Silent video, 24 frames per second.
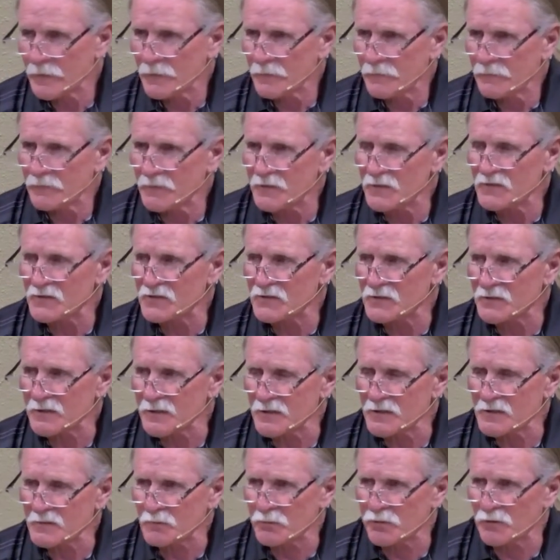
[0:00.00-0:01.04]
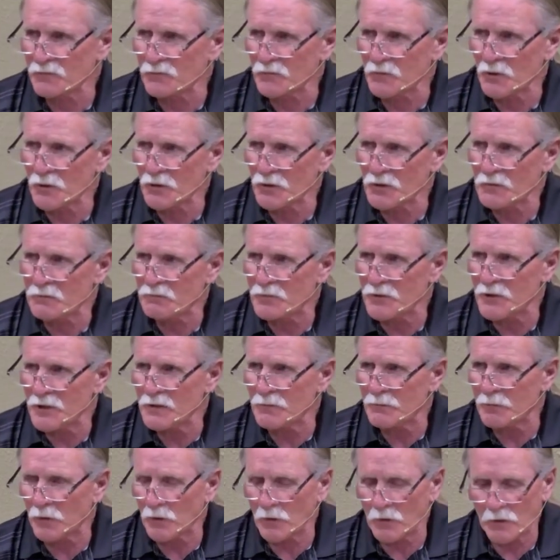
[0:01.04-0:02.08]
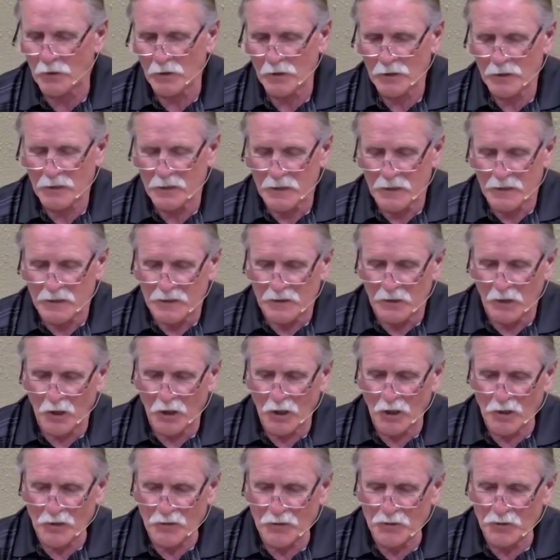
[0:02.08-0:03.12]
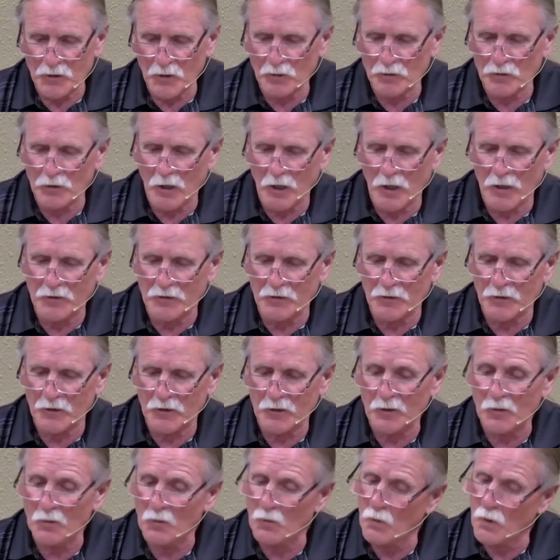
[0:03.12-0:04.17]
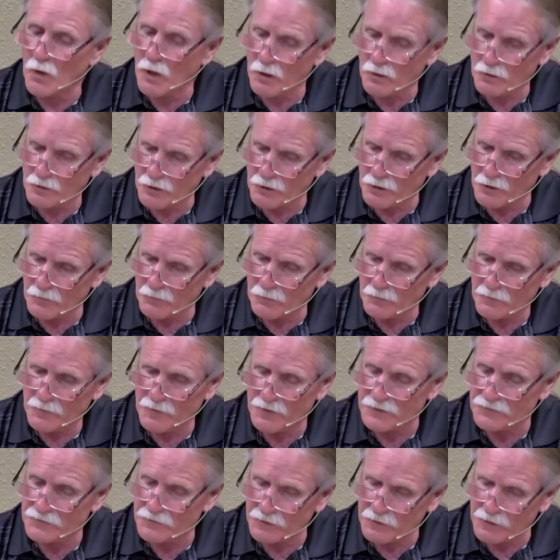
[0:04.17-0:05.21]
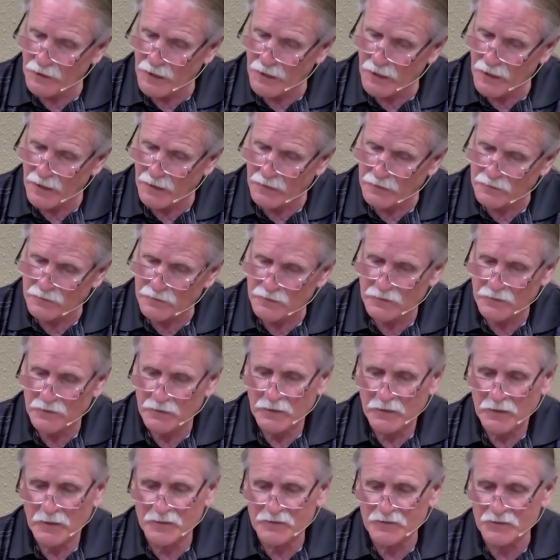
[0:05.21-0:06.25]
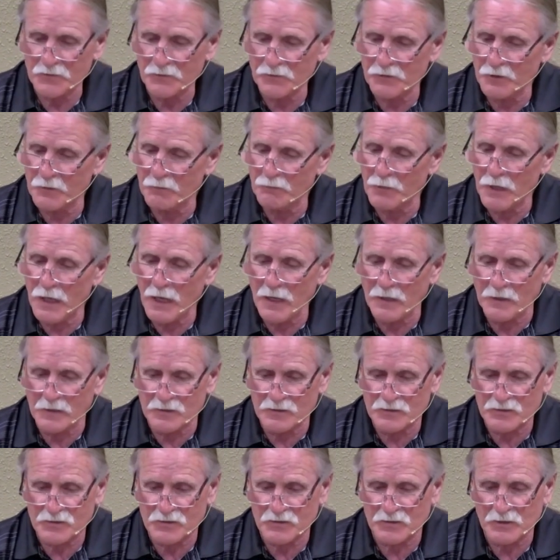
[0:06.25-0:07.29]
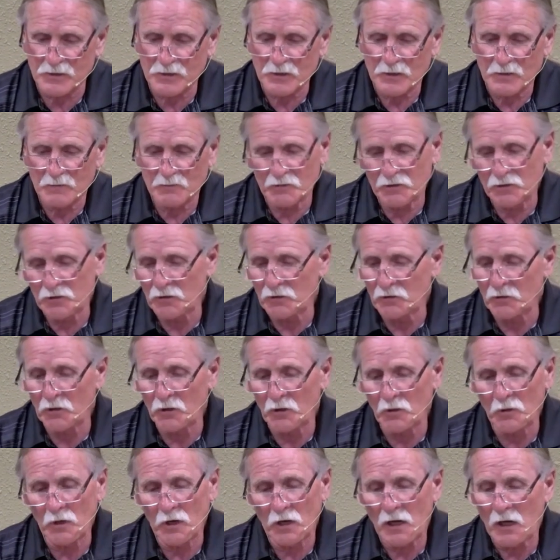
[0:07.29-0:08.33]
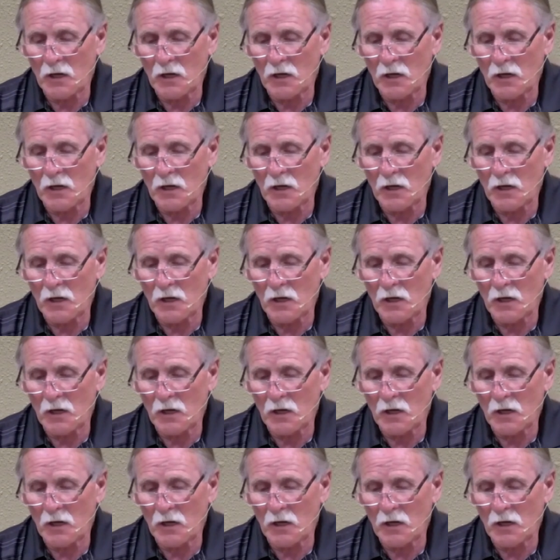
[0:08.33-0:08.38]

these, these perverted people are no longer welcome in the land, and so they're banished. We don't know